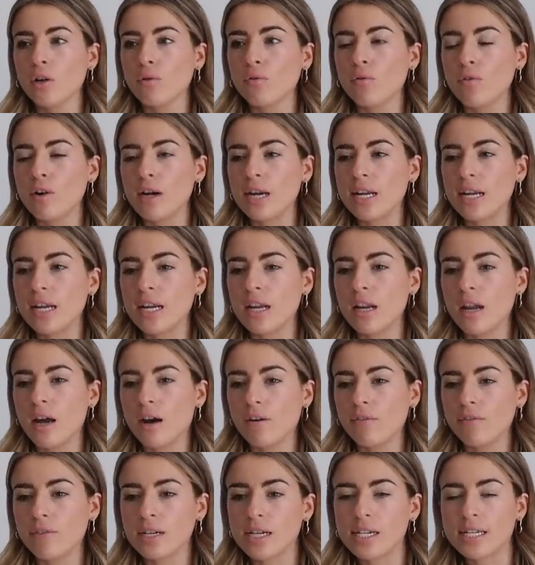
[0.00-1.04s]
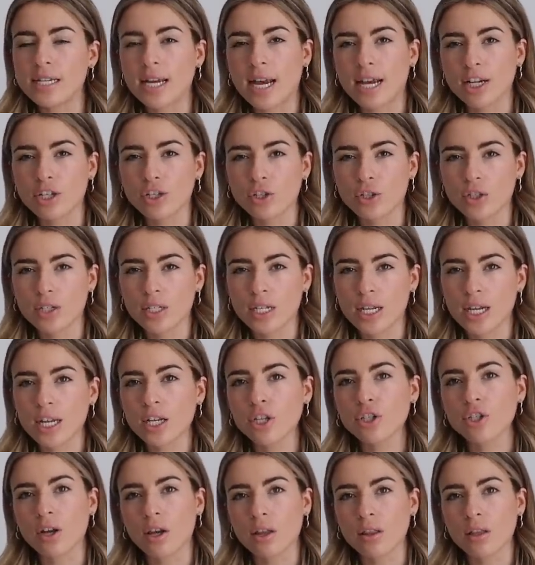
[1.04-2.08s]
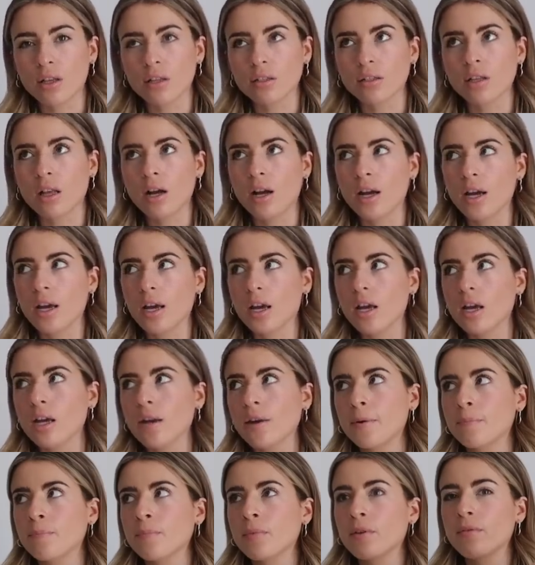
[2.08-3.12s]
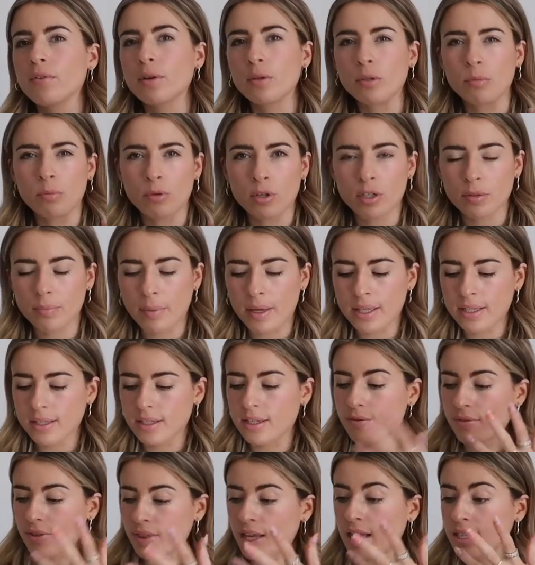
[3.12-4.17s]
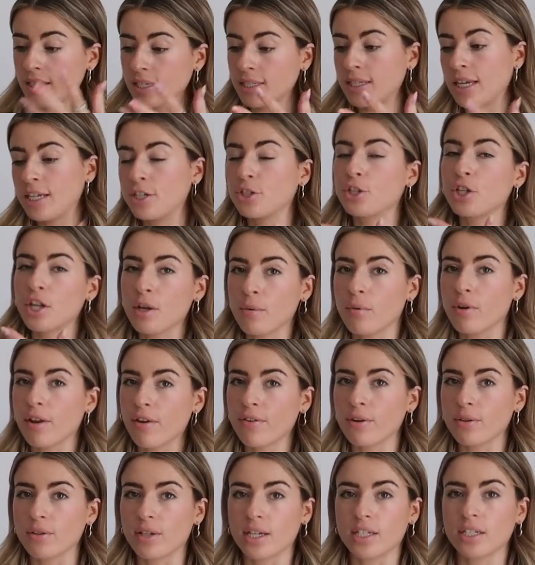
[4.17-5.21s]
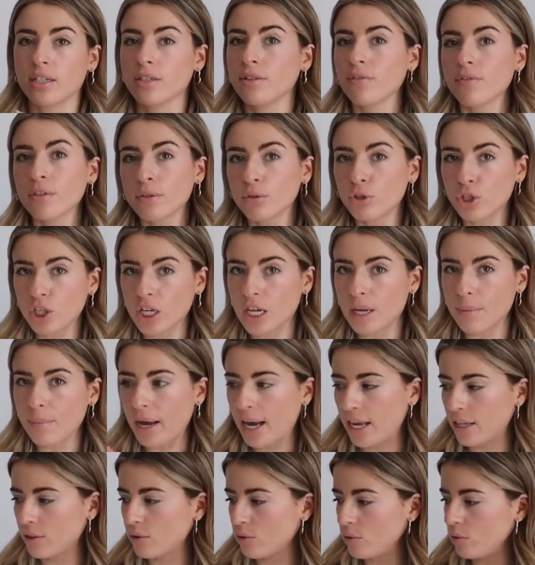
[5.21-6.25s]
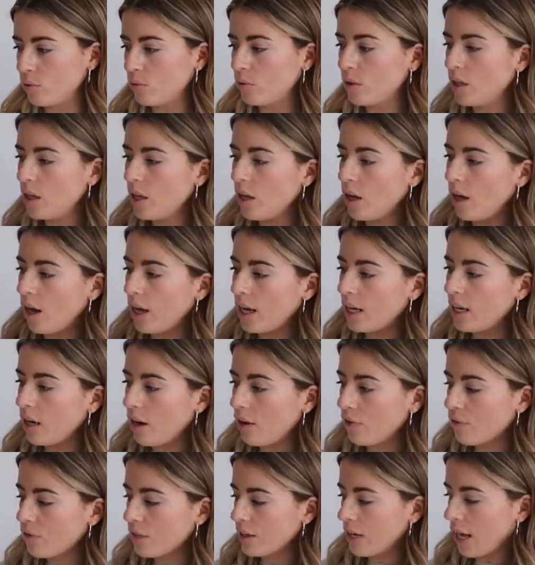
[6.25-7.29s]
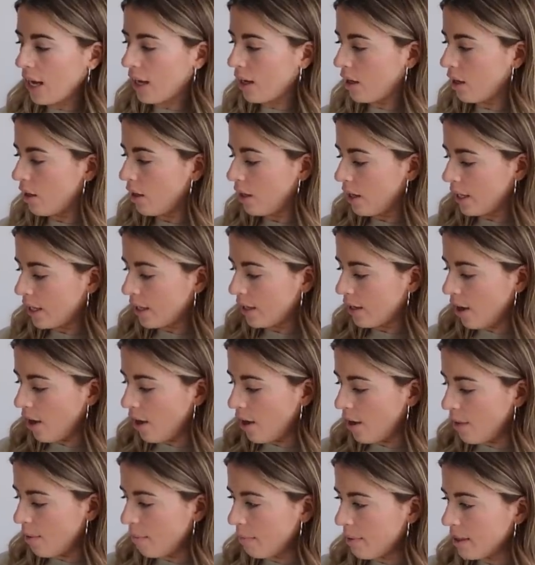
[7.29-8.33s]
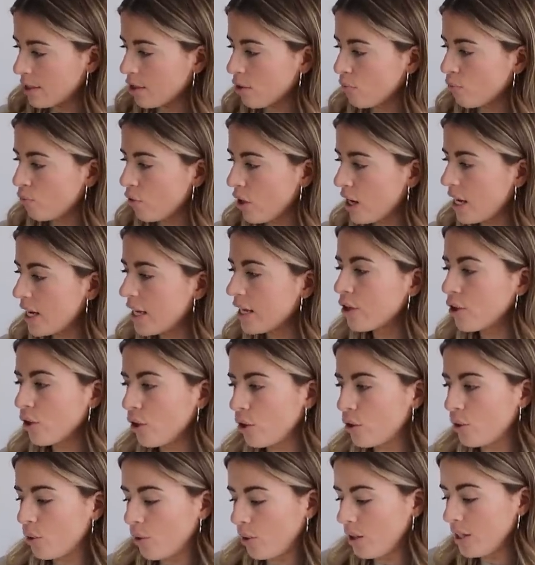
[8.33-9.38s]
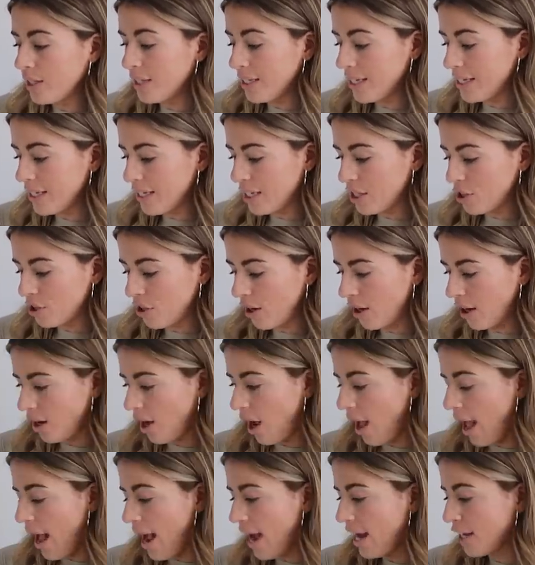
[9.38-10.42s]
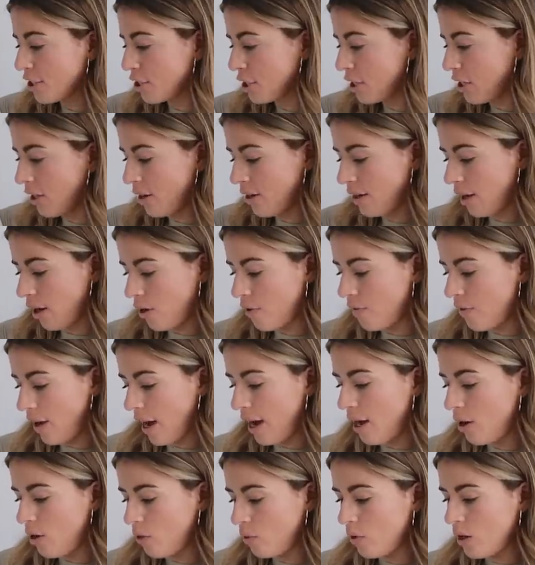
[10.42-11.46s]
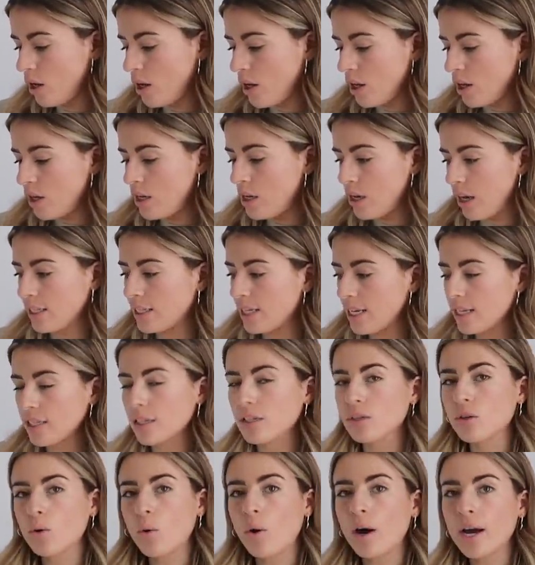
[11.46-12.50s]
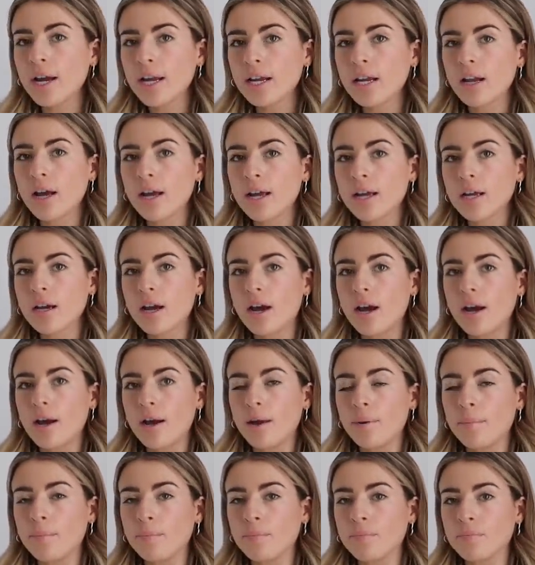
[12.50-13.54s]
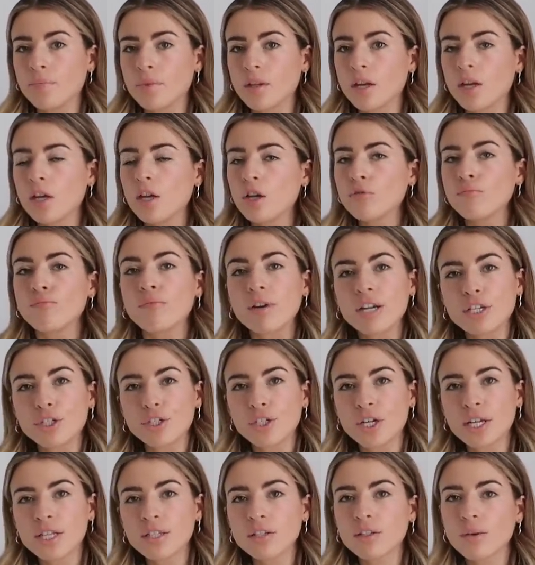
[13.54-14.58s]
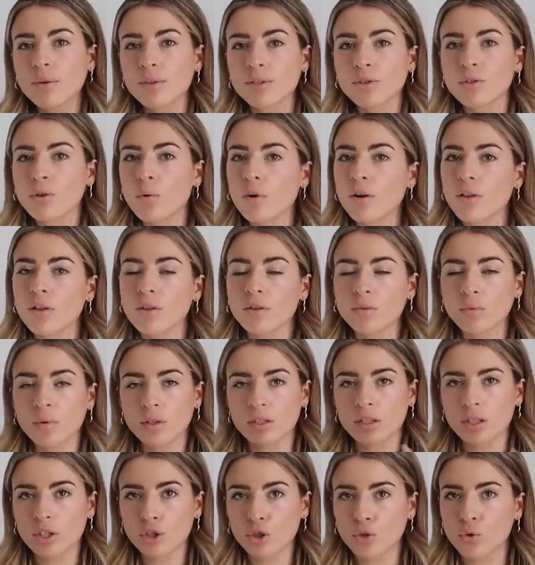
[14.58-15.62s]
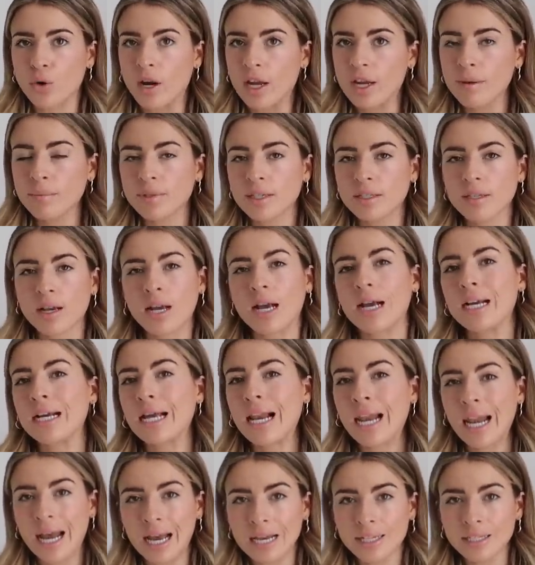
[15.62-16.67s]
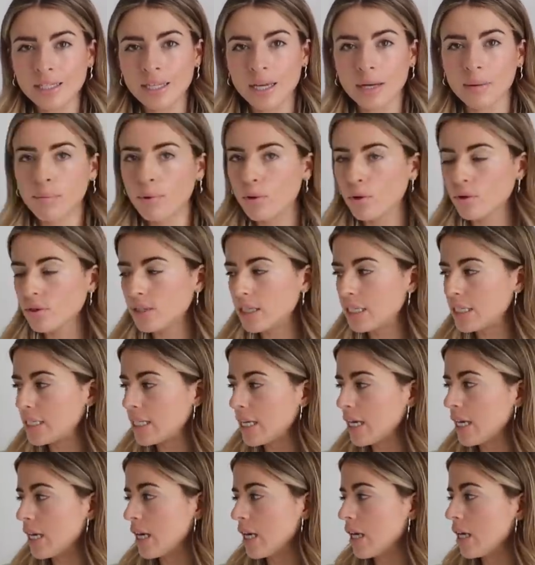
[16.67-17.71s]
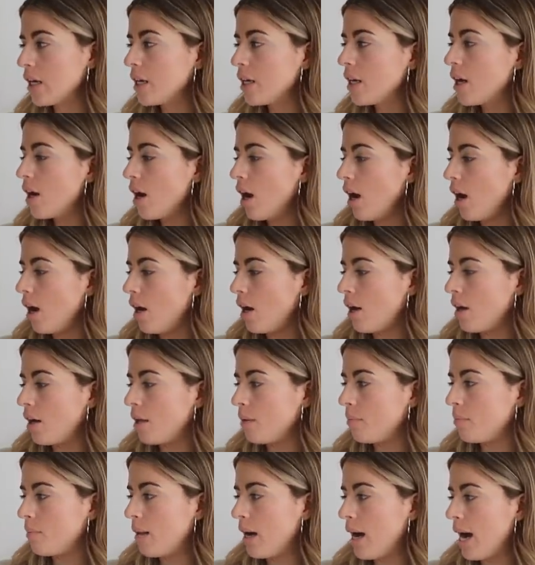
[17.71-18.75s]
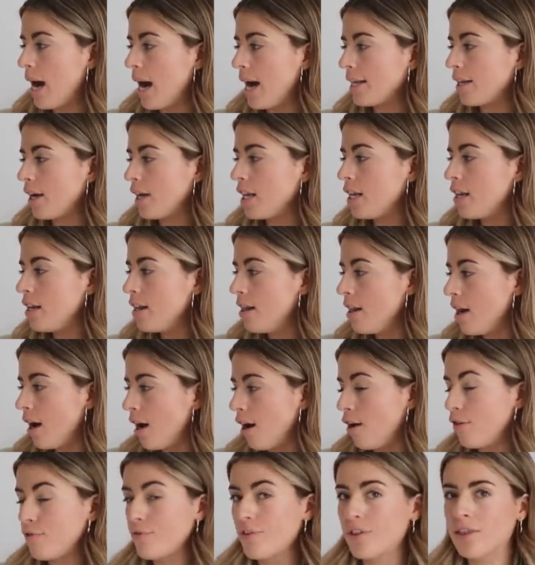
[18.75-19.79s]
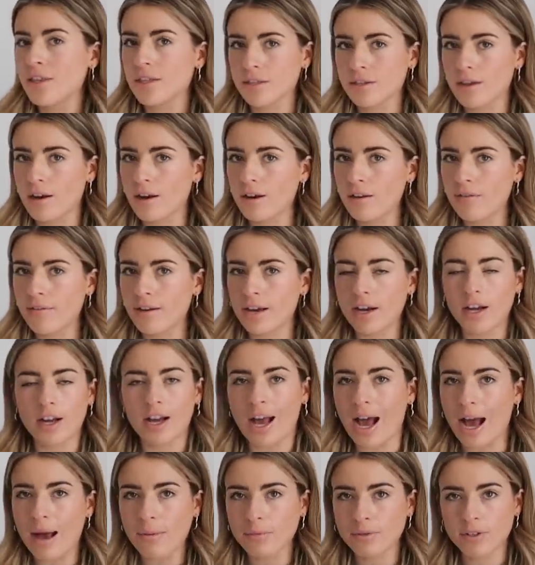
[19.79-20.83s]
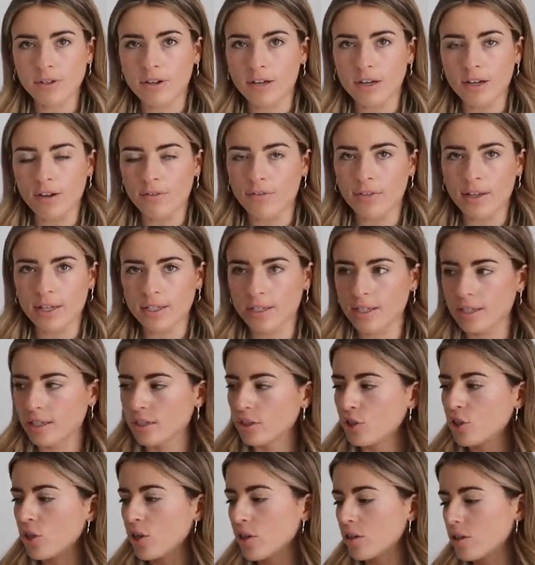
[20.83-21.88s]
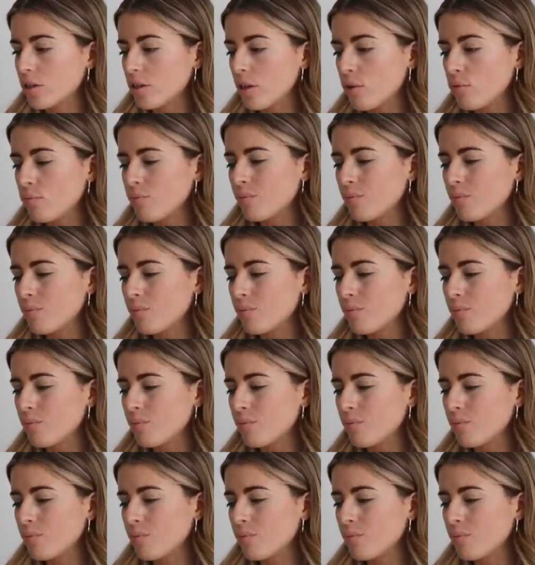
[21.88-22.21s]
really lovely textured t-shirt that's like feels more expensive that's essentially what it feels like it doesn't feel cheap at all I love the neckline um, it's a really good quality t-shirt like I actually can't get over how nice it is it's quite like um, rigid so it's not one of those ones that drapes it's like a classic boxy tee um, and I love the style of it I absolutely love this it just